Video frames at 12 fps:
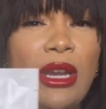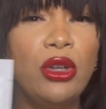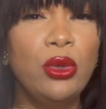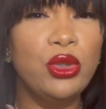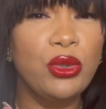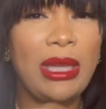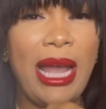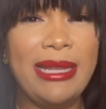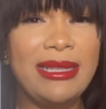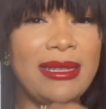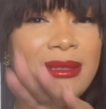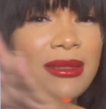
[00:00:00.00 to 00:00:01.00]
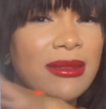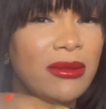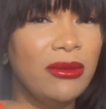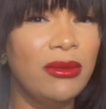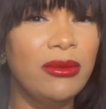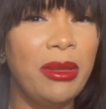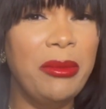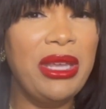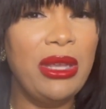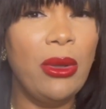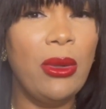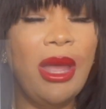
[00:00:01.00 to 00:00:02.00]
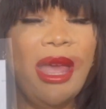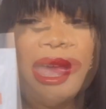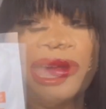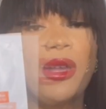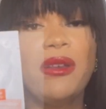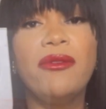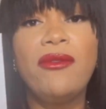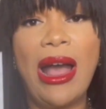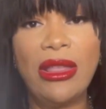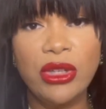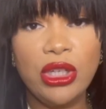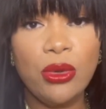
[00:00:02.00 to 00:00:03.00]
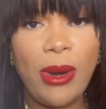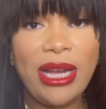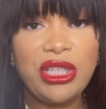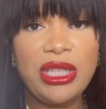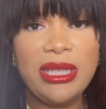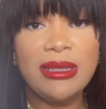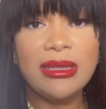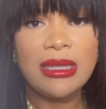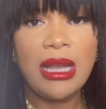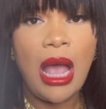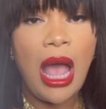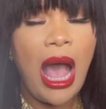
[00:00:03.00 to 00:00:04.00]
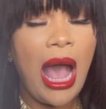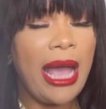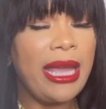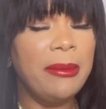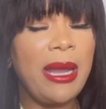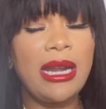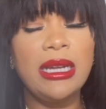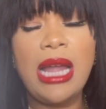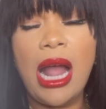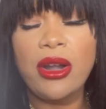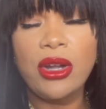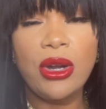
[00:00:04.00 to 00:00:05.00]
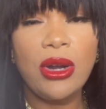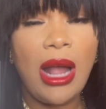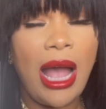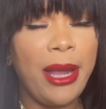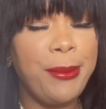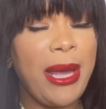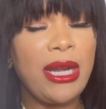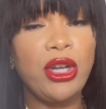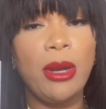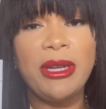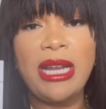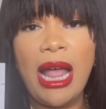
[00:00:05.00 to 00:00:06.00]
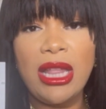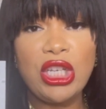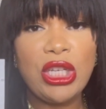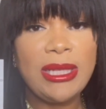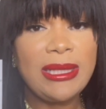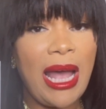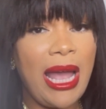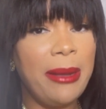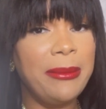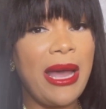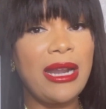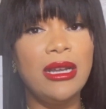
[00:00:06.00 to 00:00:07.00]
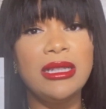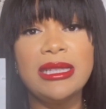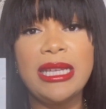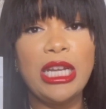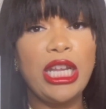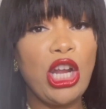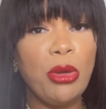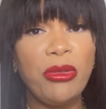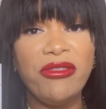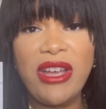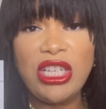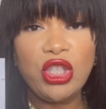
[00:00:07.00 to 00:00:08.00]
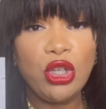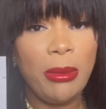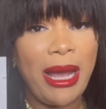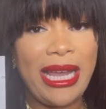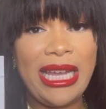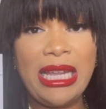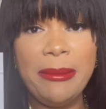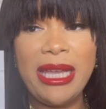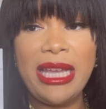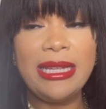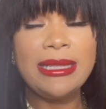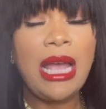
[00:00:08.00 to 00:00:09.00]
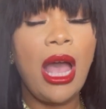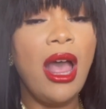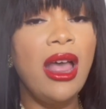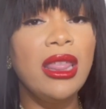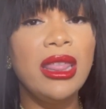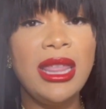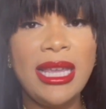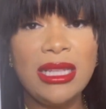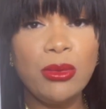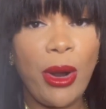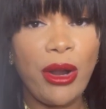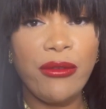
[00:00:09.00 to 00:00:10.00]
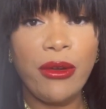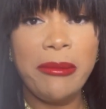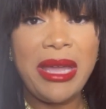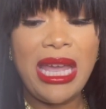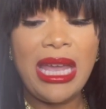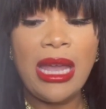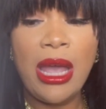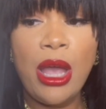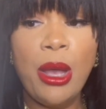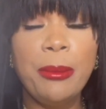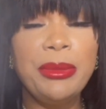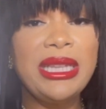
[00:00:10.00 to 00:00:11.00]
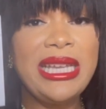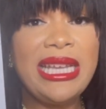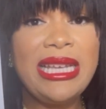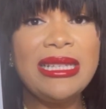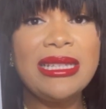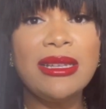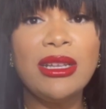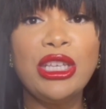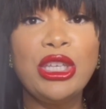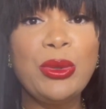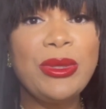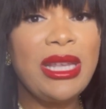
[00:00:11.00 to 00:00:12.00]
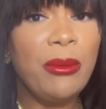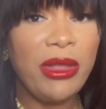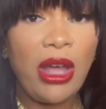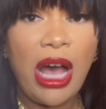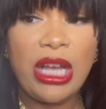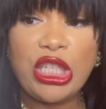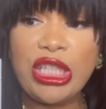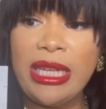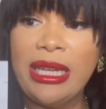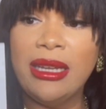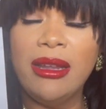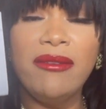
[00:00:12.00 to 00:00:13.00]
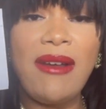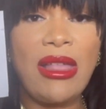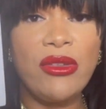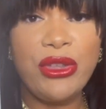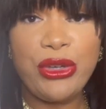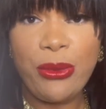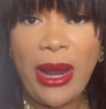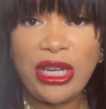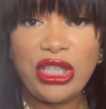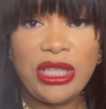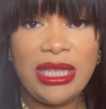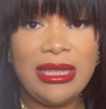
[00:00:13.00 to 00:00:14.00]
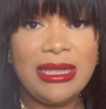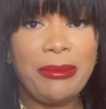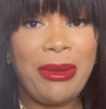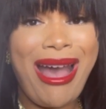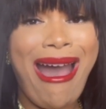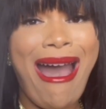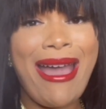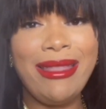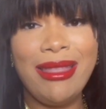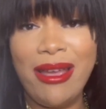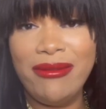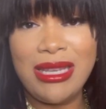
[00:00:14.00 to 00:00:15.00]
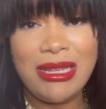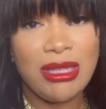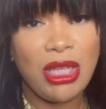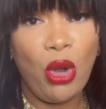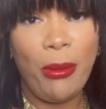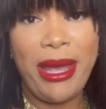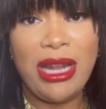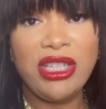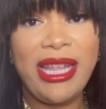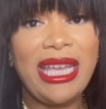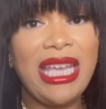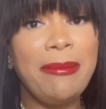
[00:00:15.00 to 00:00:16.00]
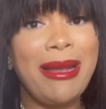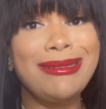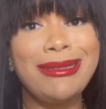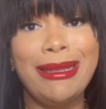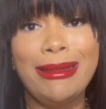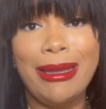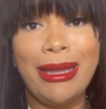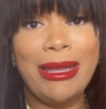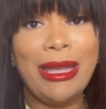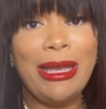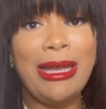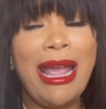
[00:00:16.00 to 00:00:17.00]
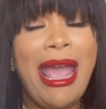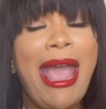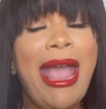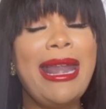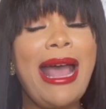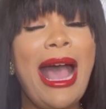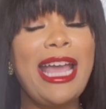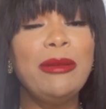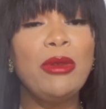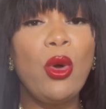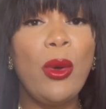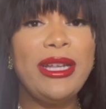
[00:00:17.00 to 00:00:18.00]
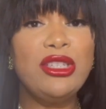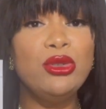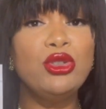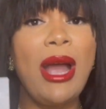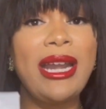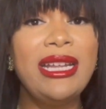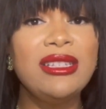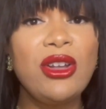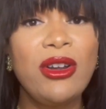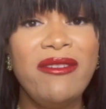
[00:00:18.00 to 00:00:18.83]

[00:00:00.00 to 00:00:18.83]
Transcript: neutralizes the peel. And follow the directions. I am not a doctor. I am not a dermatologist. I am not a skincare professional by any means. These work for me. Please use them with caution, follow the directions, but I love these so much. They keep my skin looking good. And I am going to try to insert a